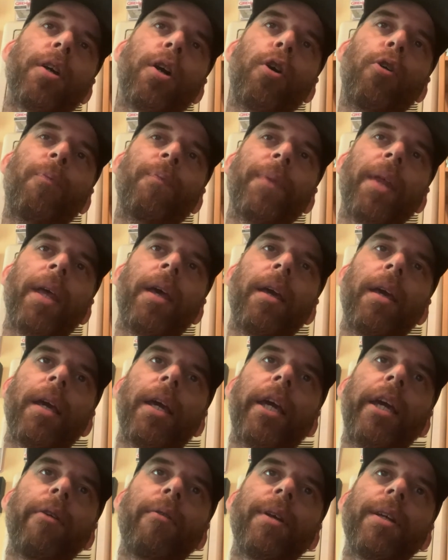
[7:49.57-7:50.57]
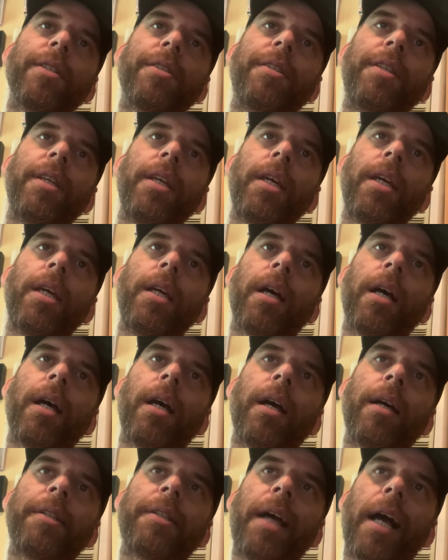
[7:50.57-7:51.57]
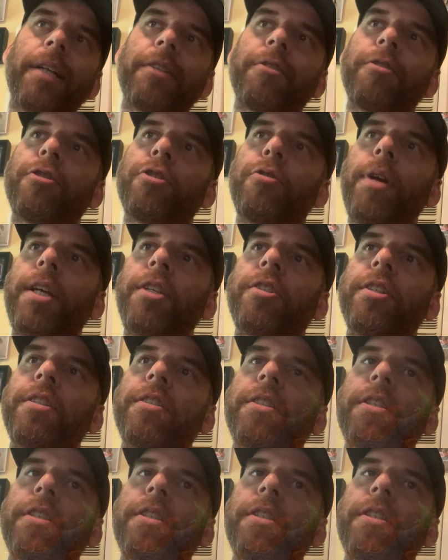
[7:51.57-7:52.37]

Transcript: so here is the uh, Doctor Strange